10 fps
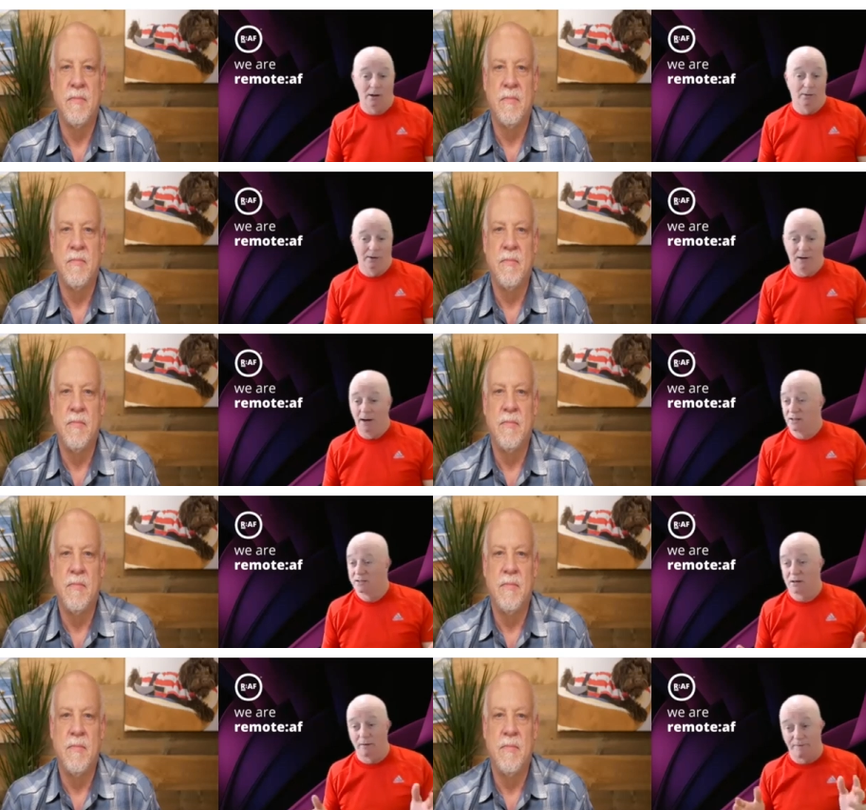Speaker 1: Cohn.
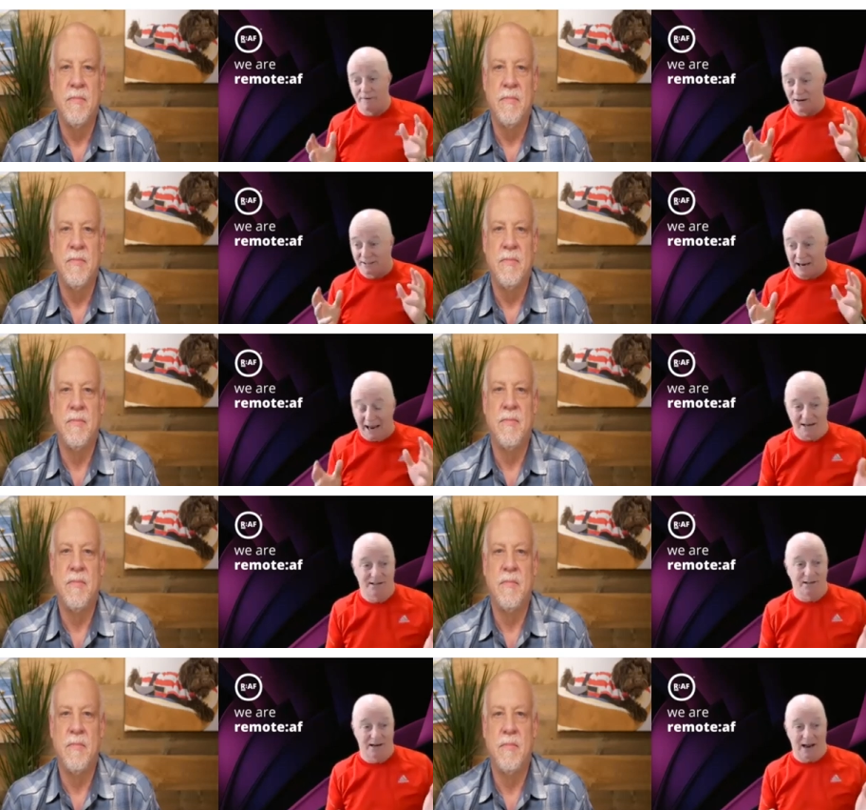So
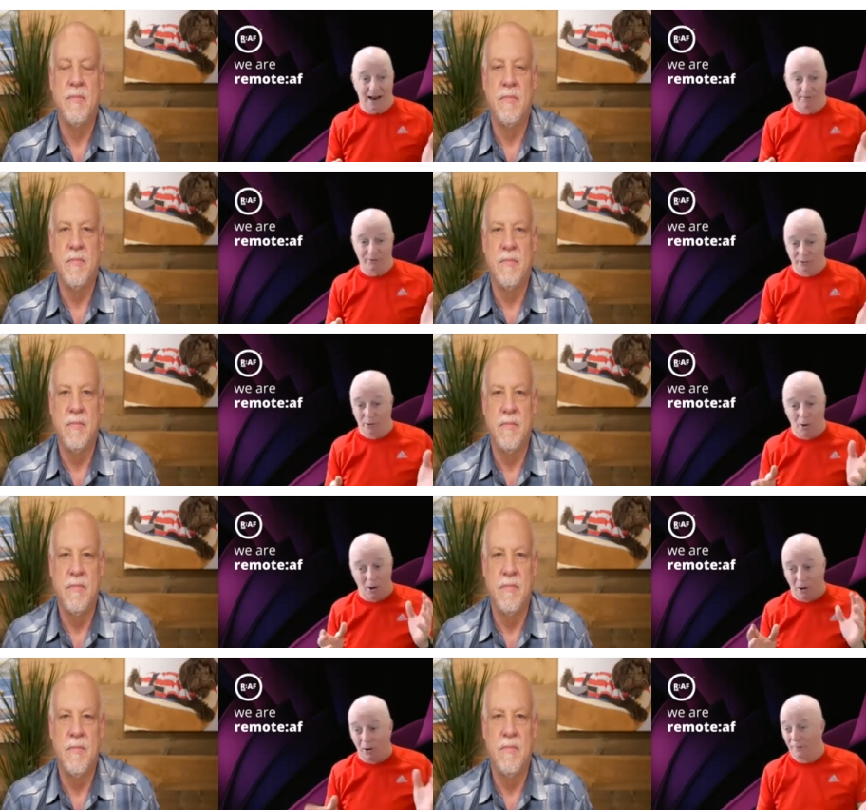fantastic to have you
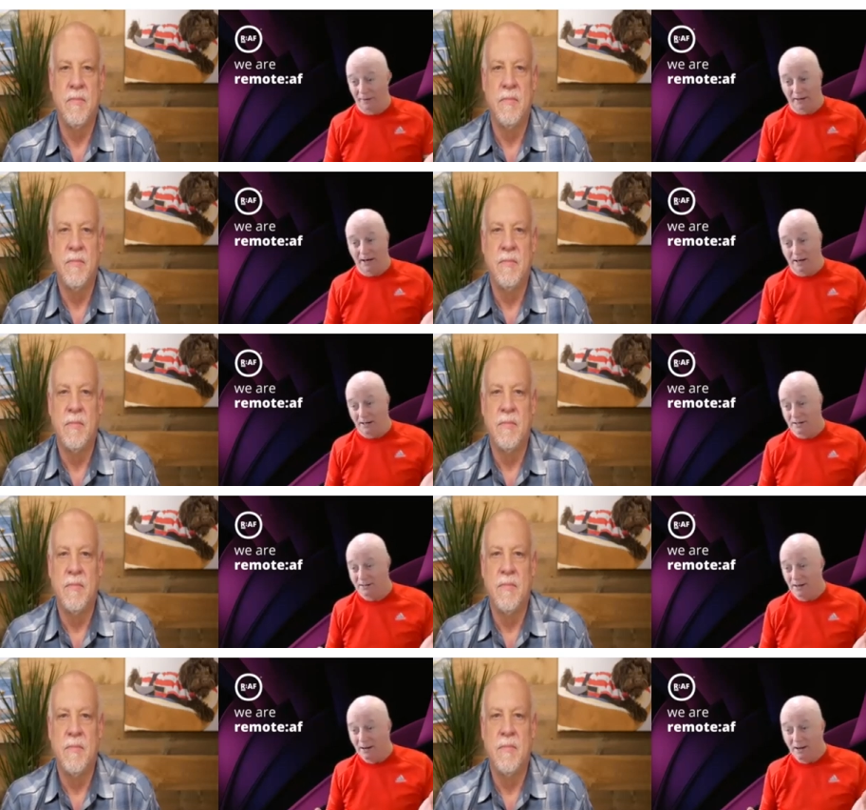on the
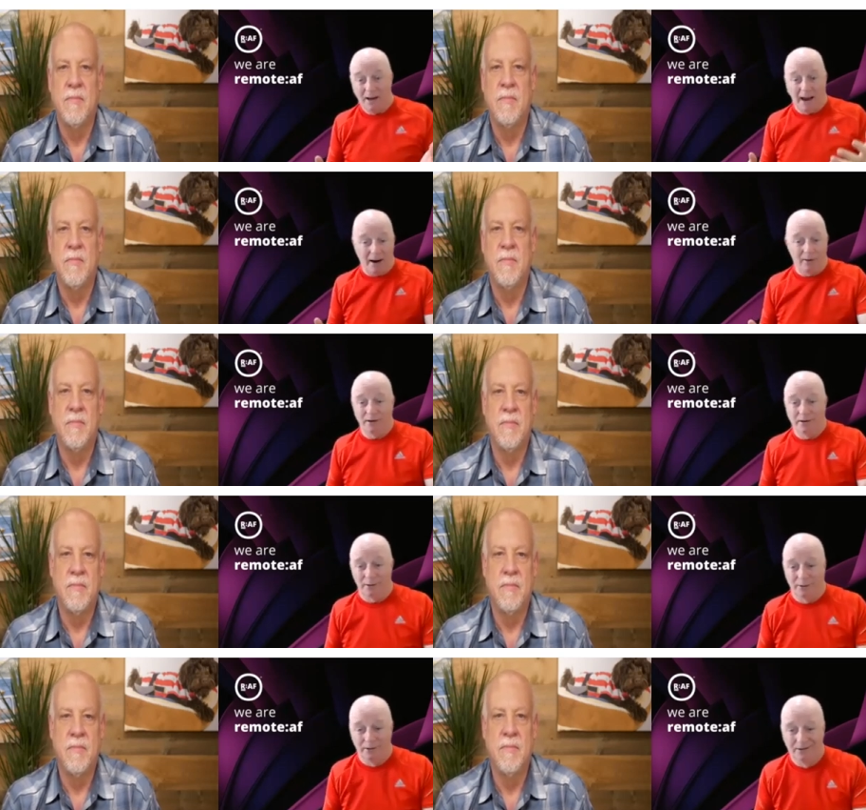cast. How are
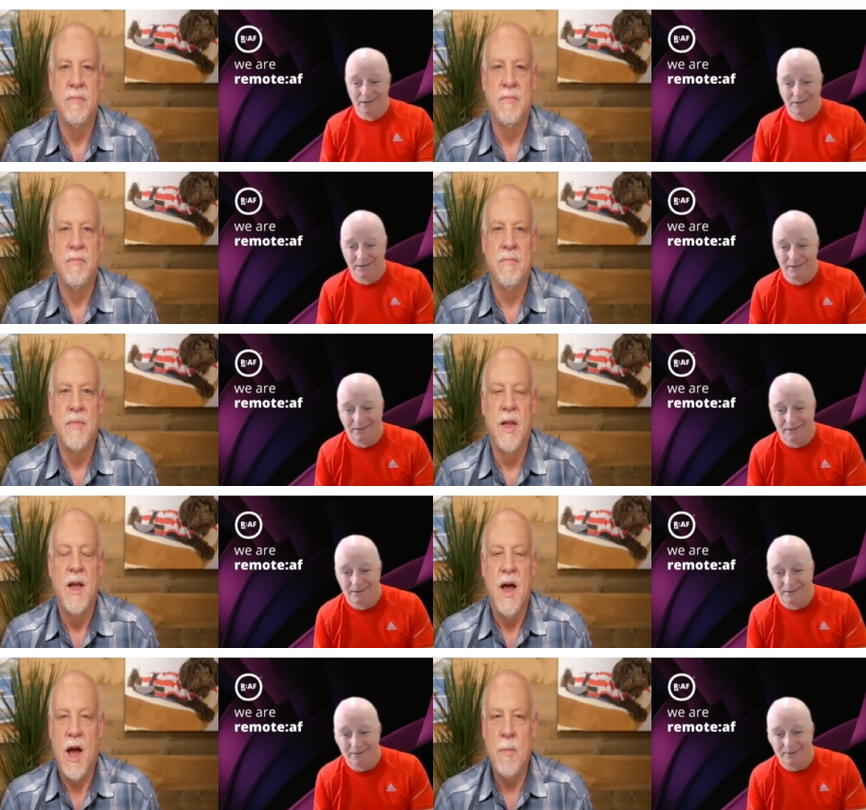you?
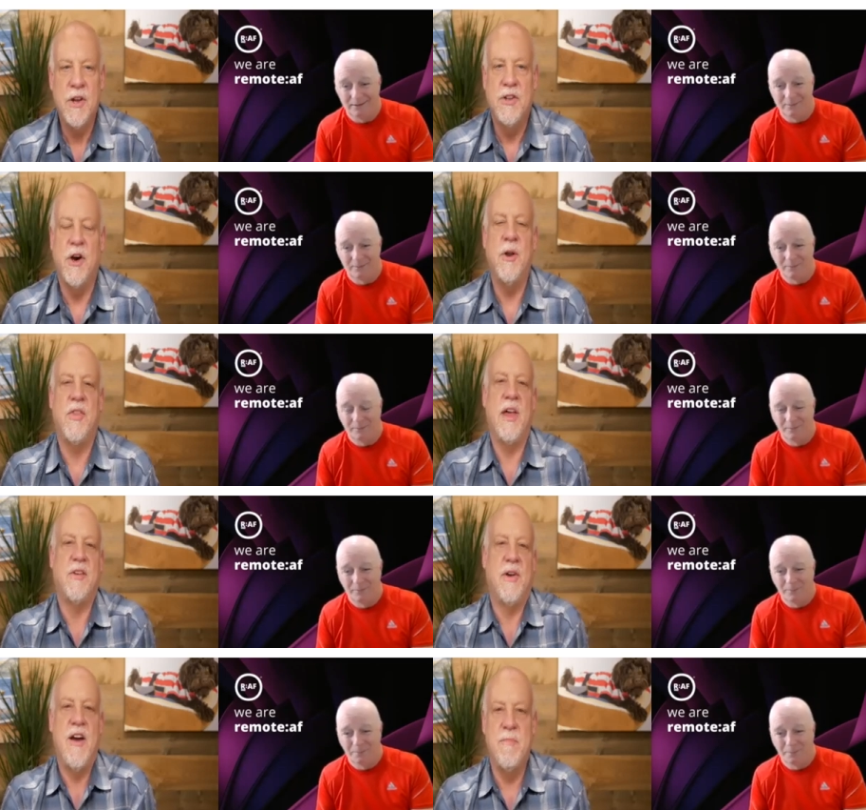
Speaker 2: I'm good, Tony. Thanks for
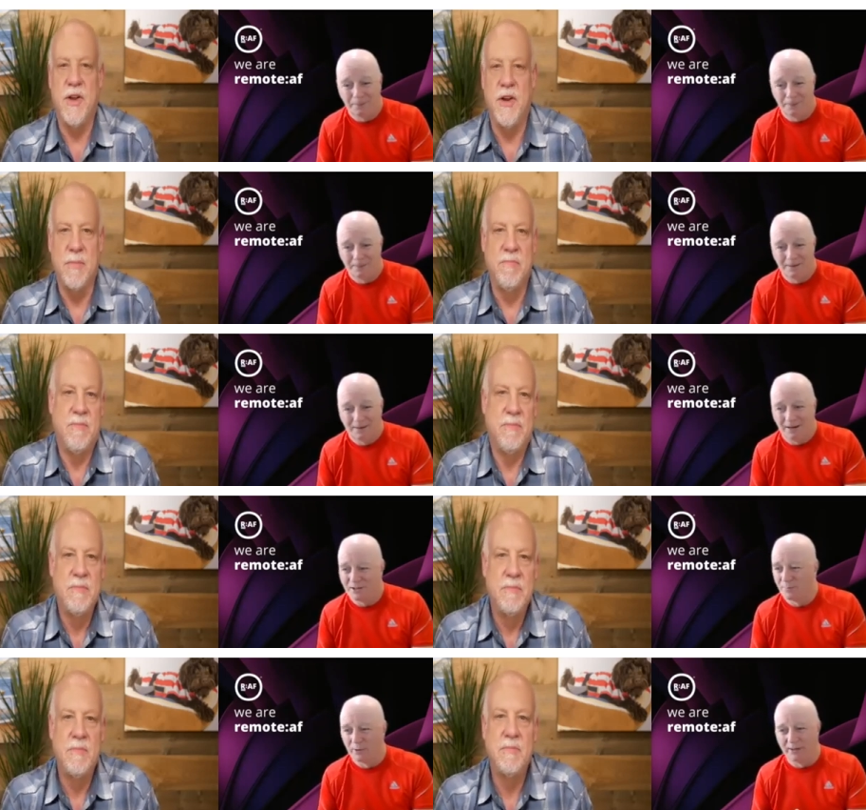having me here.
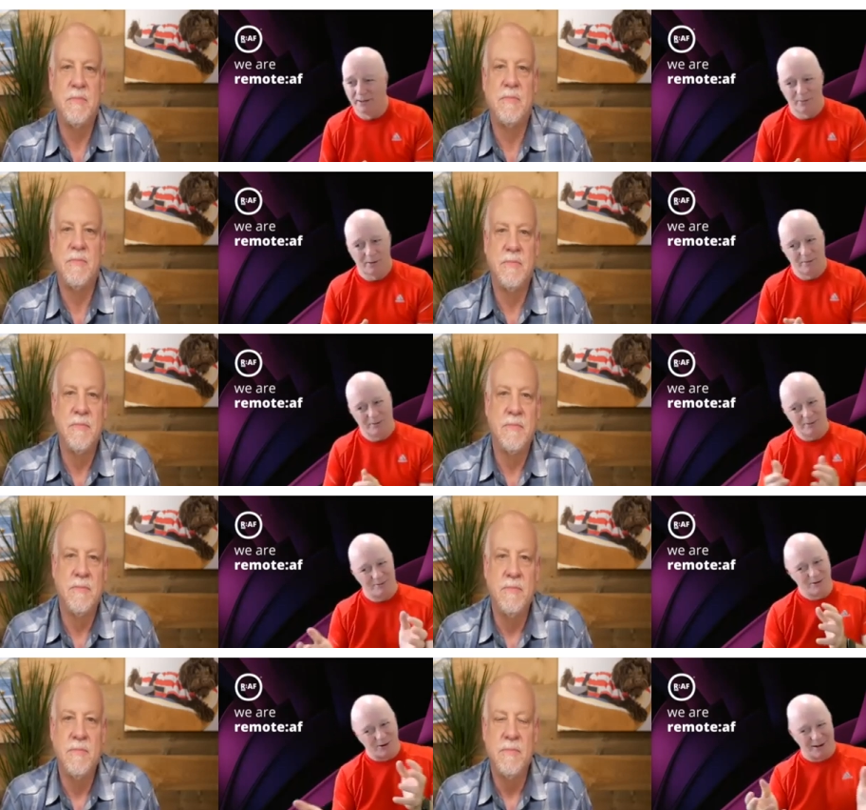
Speaker 1: It's brilliant. we've
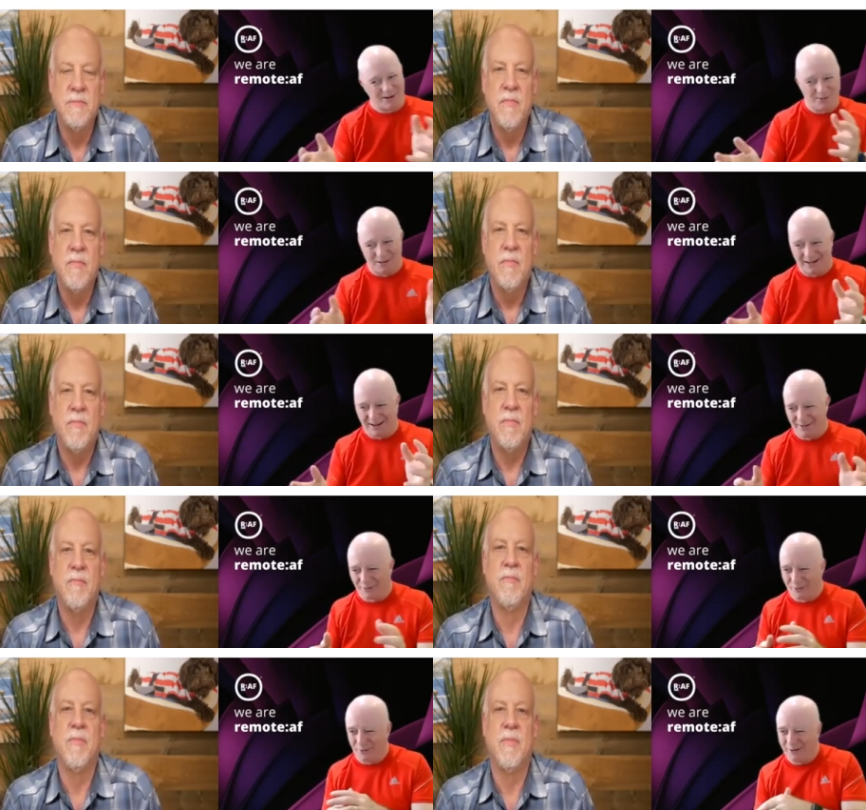been trying to get this one together
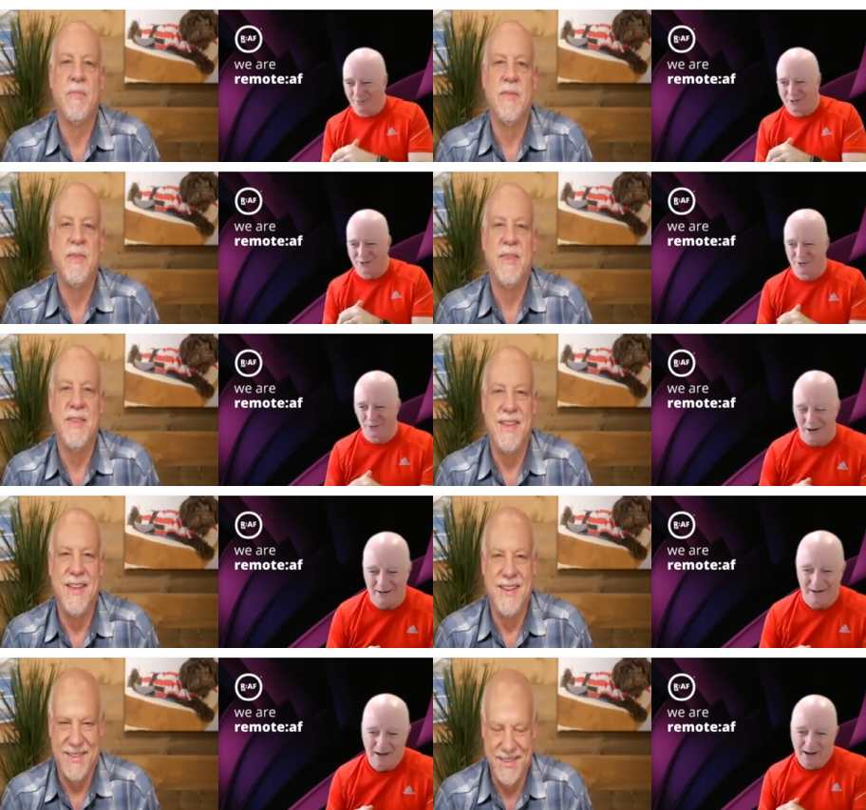for a while, which is
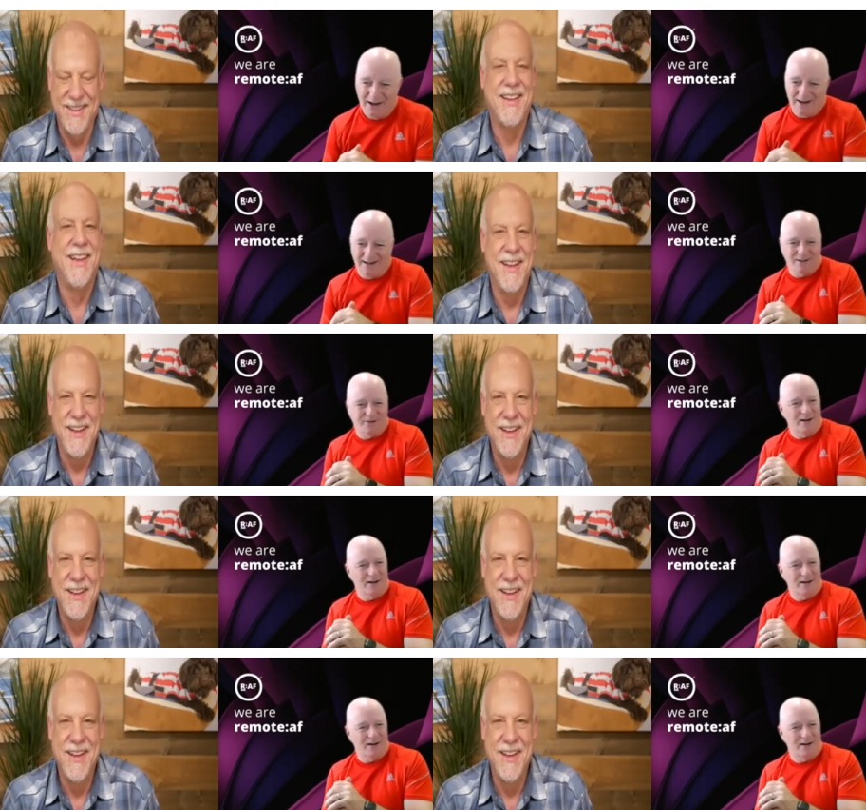great. It is